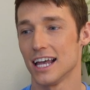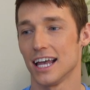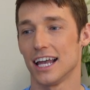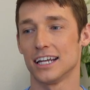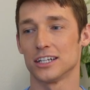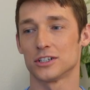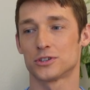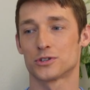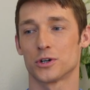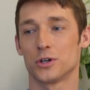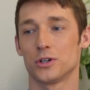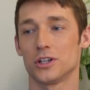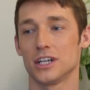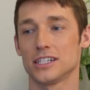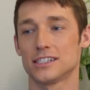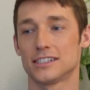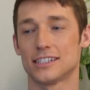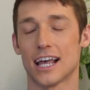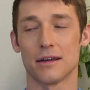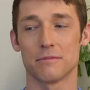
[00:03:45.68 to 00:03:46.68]
it truly
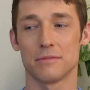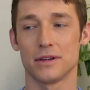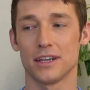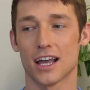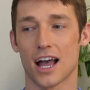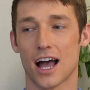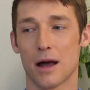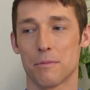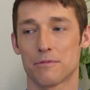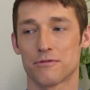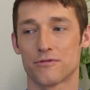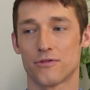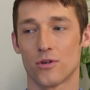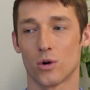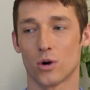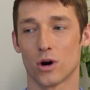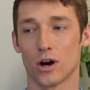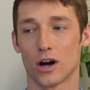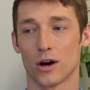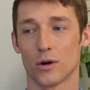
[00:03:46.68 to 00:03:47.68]
set me up
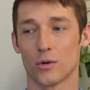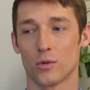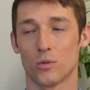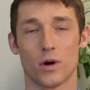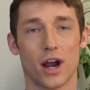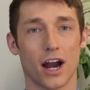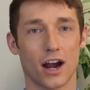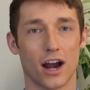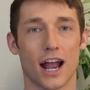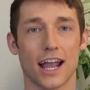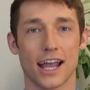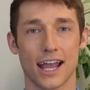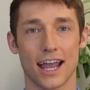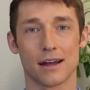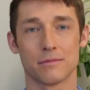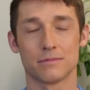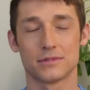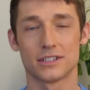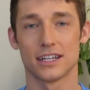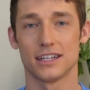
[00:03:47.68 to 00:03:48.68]
for where I
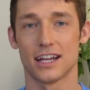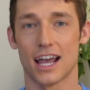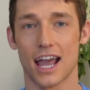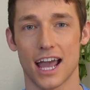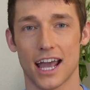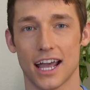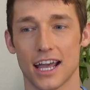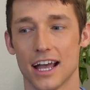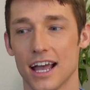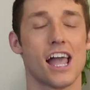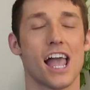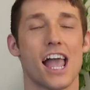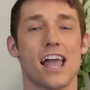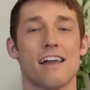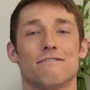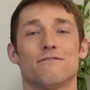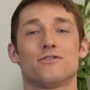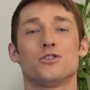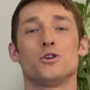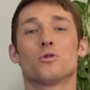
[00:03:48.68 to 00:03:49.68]
am today.
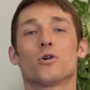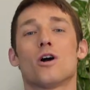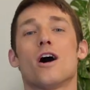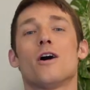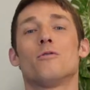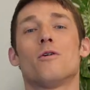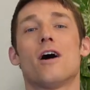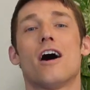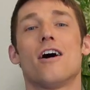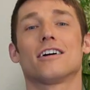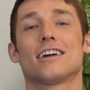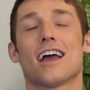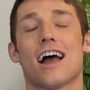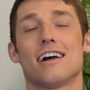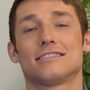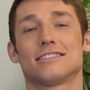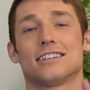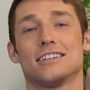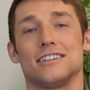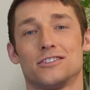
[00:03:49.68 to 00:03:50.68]
If you were on
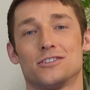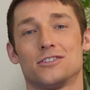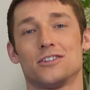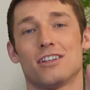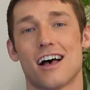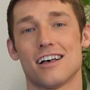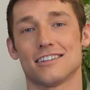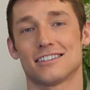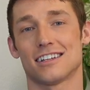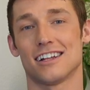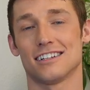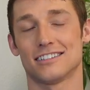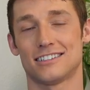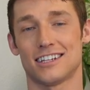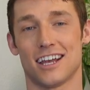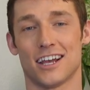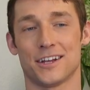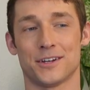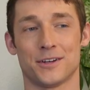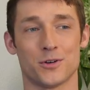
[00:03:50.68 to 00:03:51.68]
Wildcats in
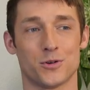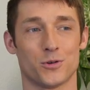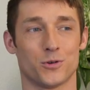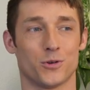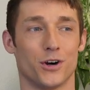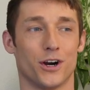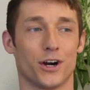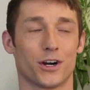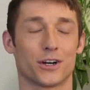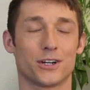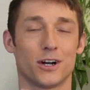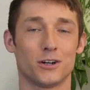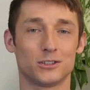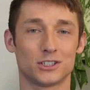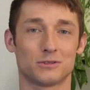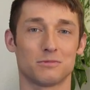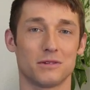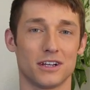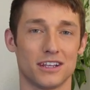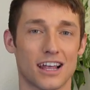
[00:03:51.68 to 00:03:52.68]
2010 or
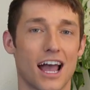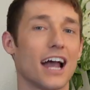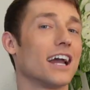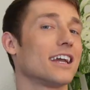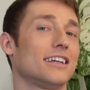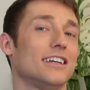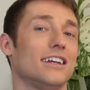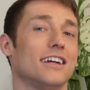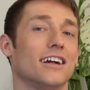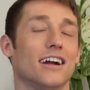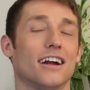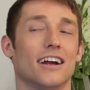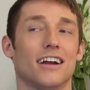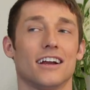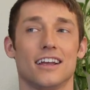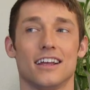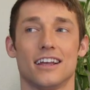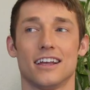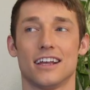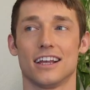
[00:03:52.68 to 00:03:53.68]
coached me that year,
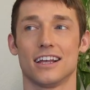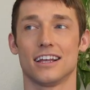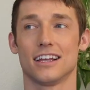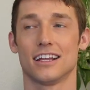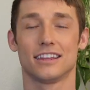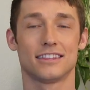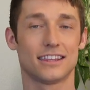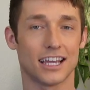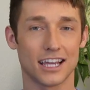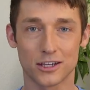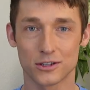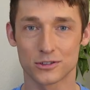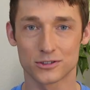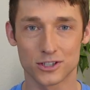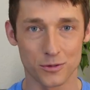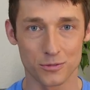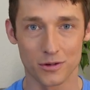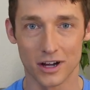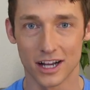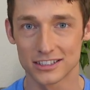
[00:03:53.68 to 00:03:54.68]
thank you
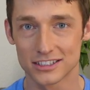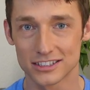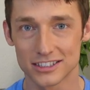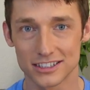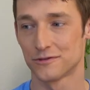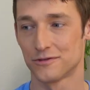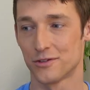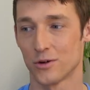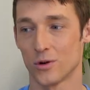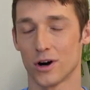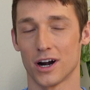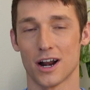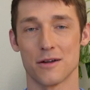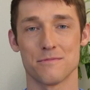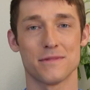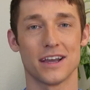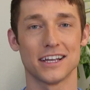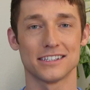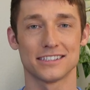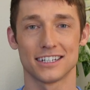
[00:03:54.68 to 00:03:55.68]
so much for an
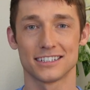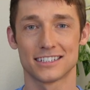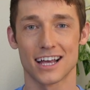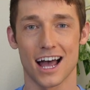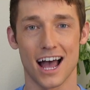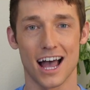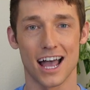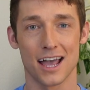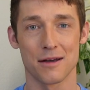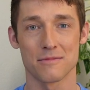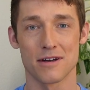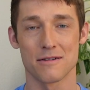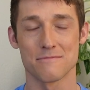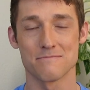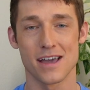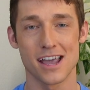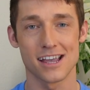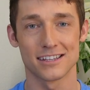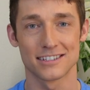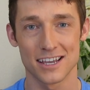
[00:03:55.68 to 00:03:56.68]
amazing time,
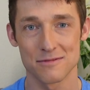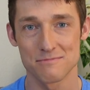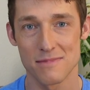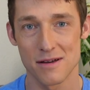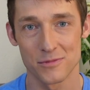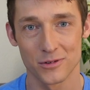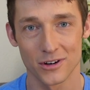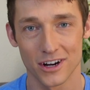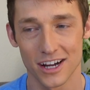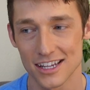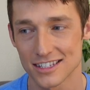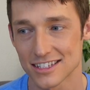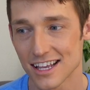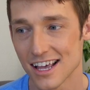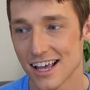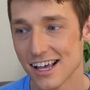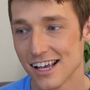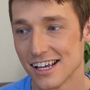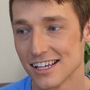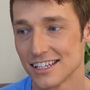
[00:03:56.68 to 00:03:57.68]
amazing memories.
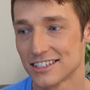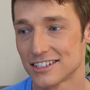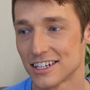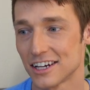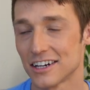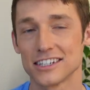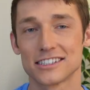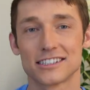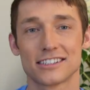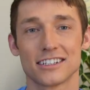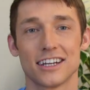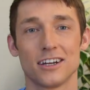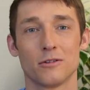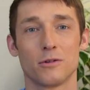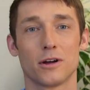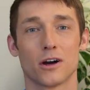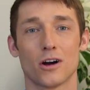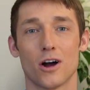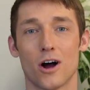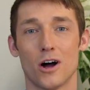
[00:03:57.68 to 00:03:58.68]
Seriously,
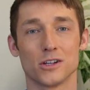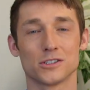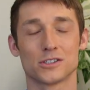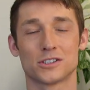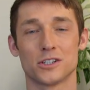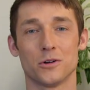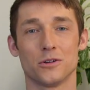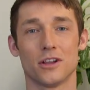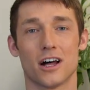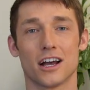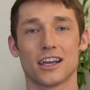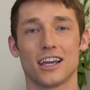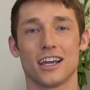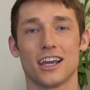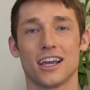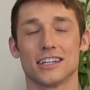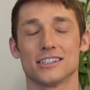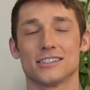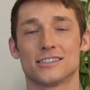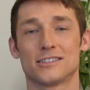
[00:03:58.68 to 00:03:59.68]
we are all so
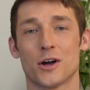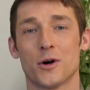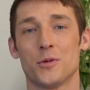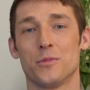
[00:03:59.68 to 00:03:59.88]
lucky and so